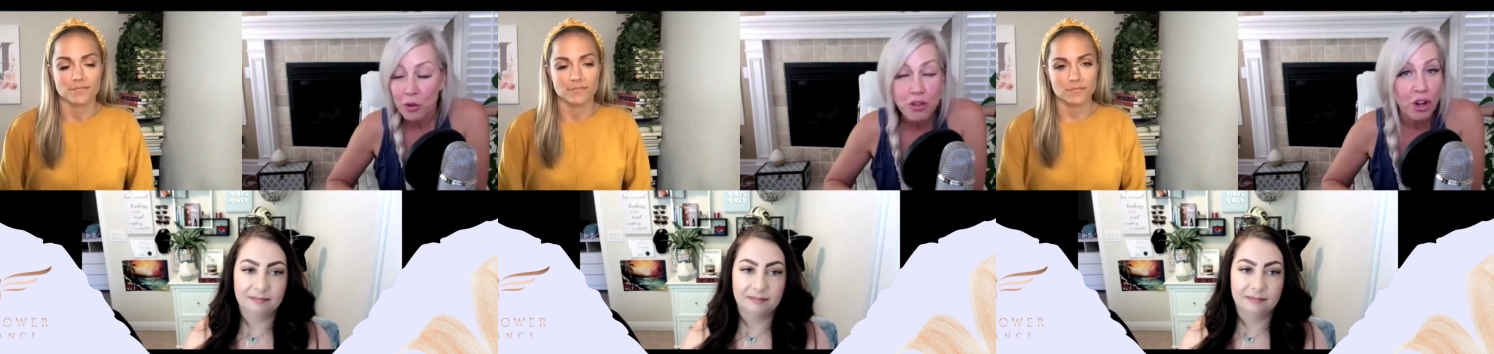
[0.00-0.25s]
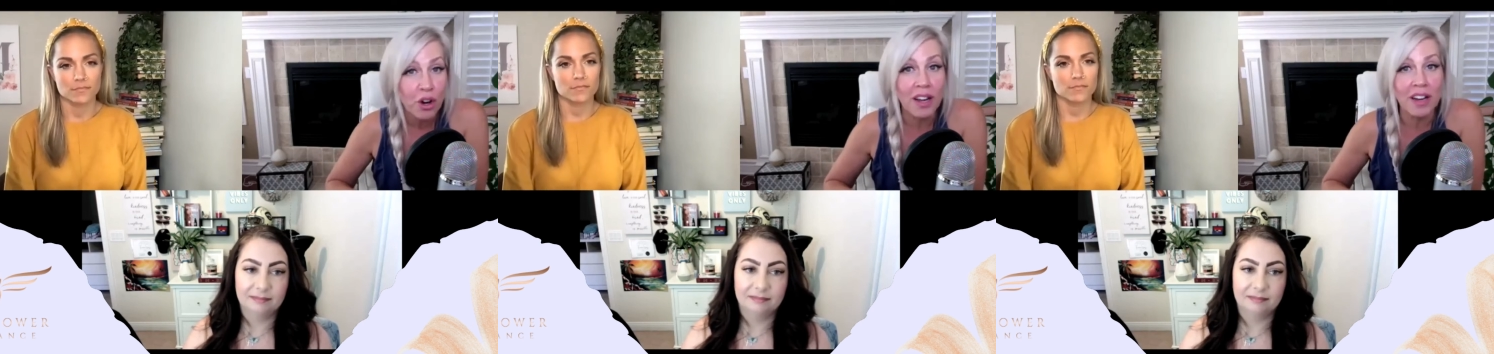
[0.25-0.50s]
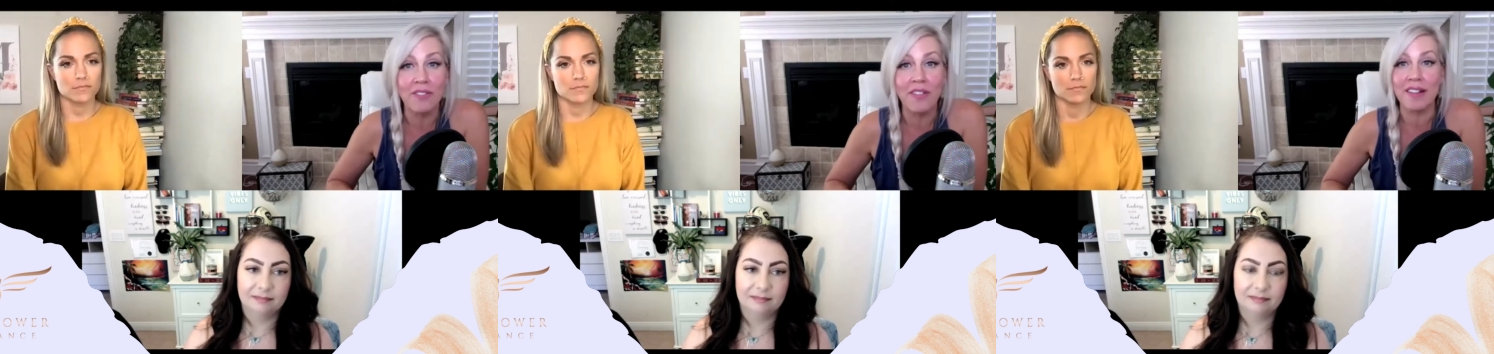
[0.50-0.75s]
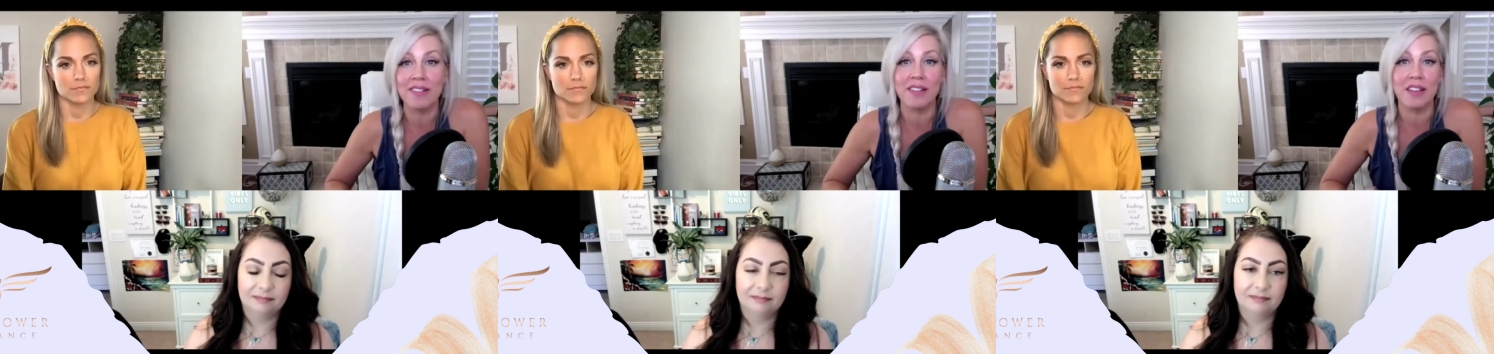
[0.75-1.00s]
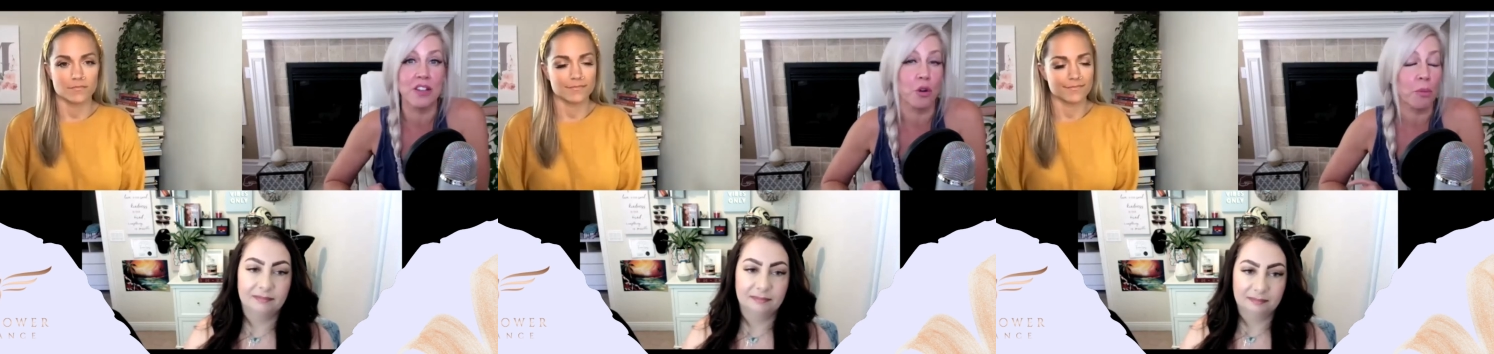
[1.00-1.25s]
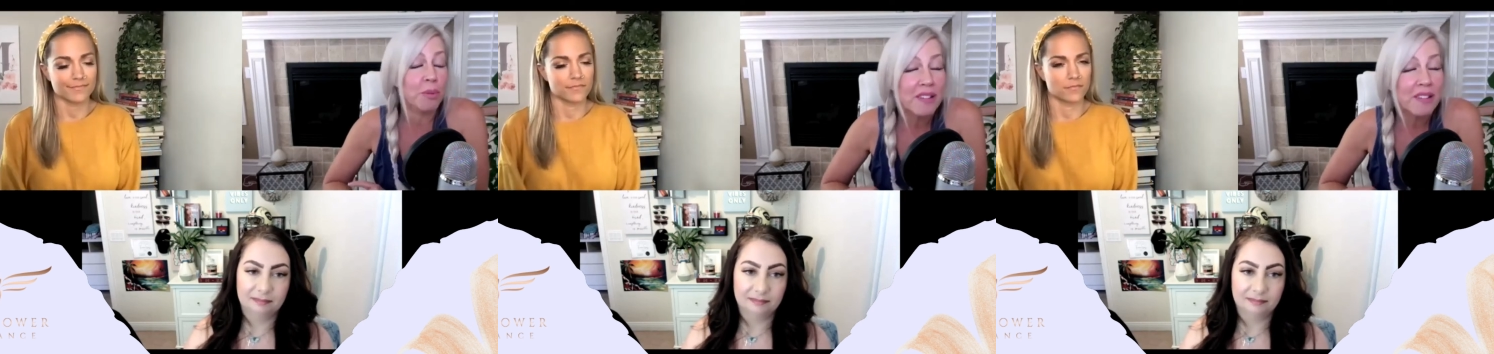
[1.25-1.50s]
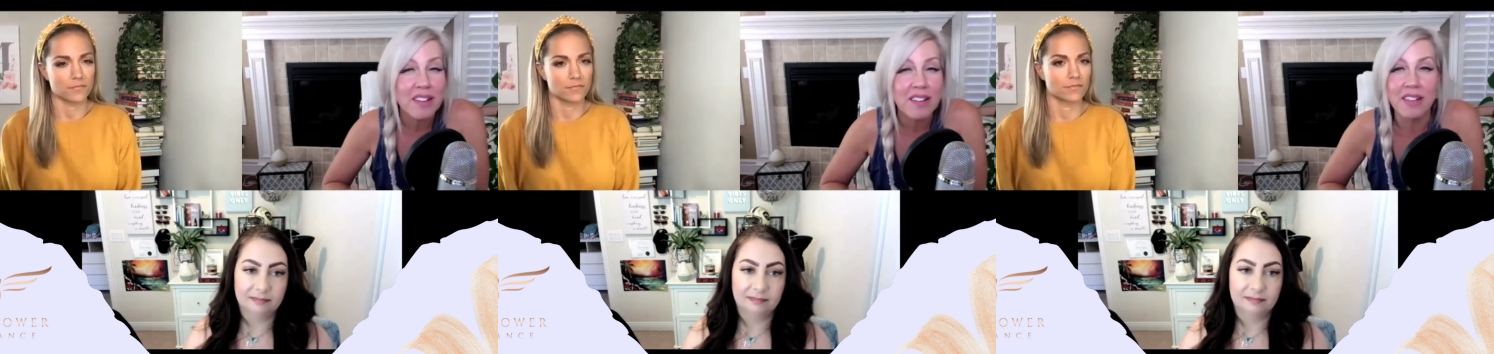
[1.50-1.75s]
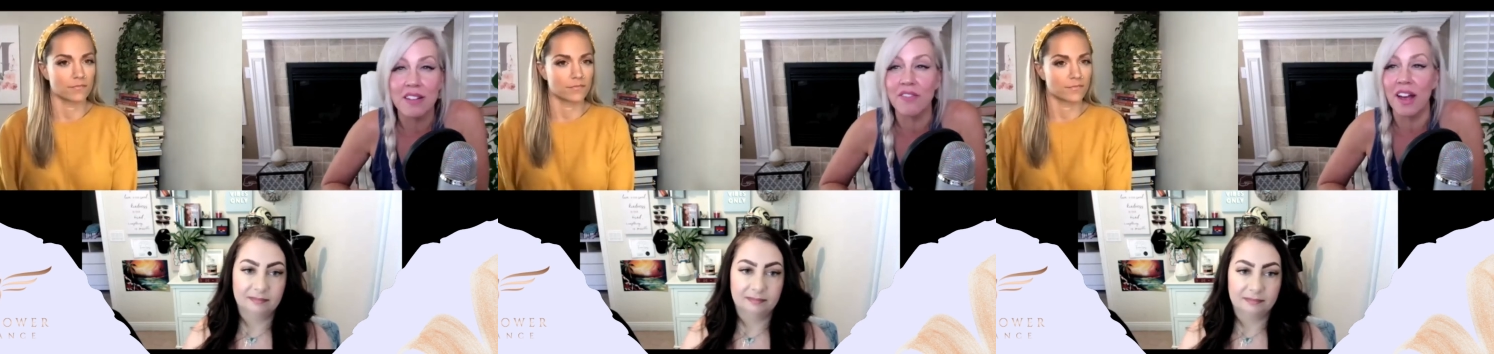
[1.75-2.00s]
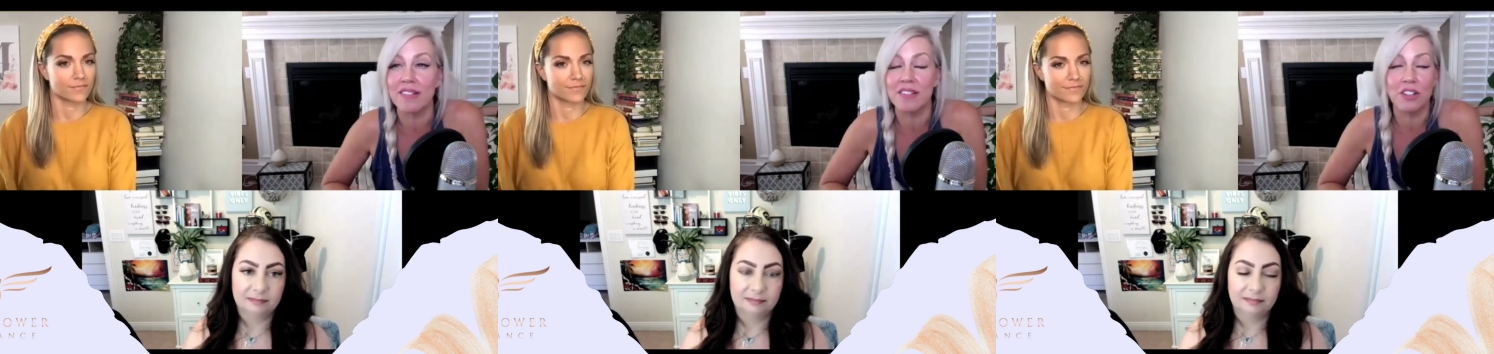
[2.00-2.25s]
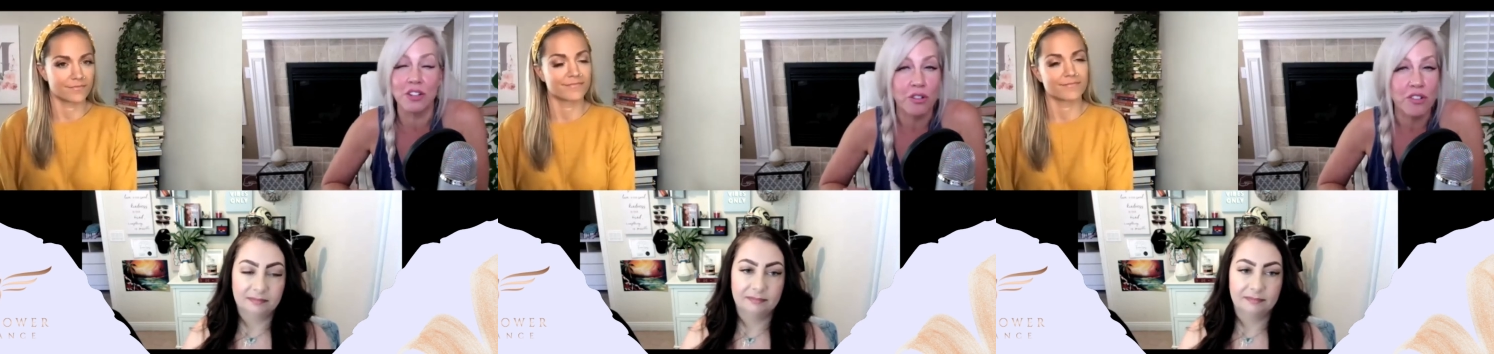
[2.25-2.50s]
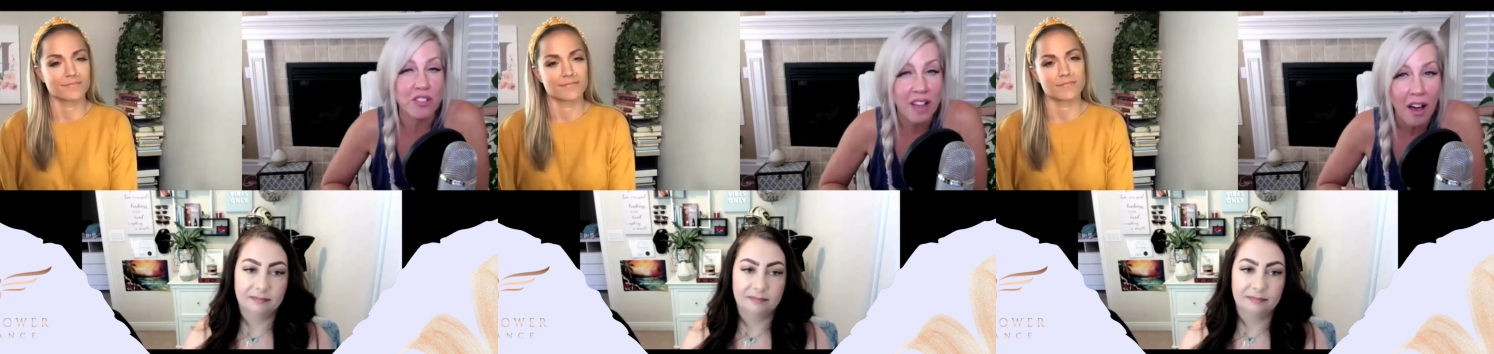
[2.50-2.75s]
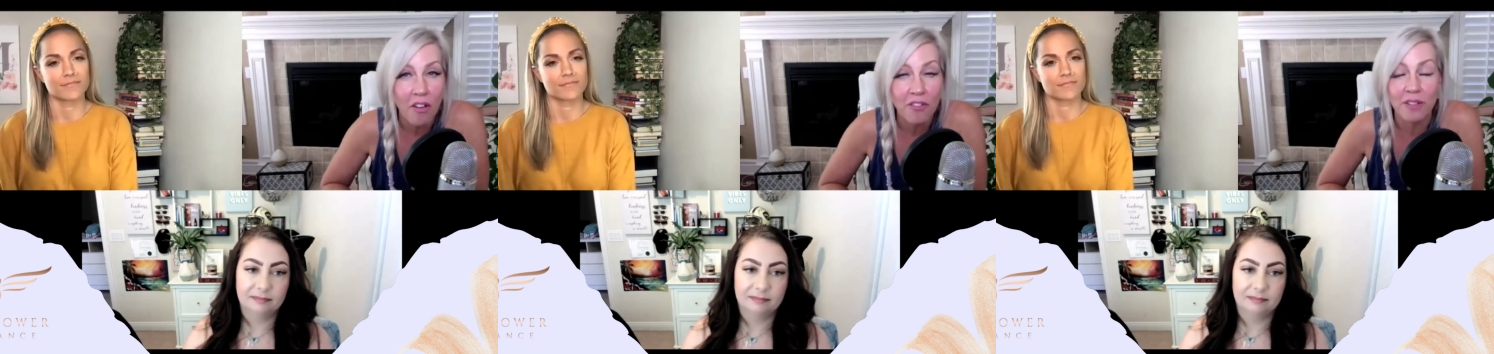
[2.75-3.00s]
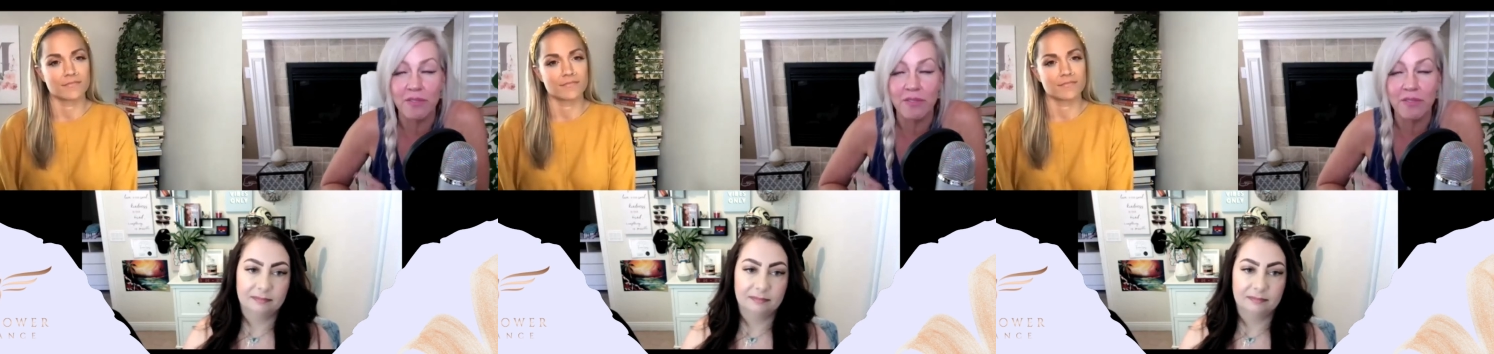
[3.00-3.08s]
Speaker 1: future, invest in your business, invest in yourself,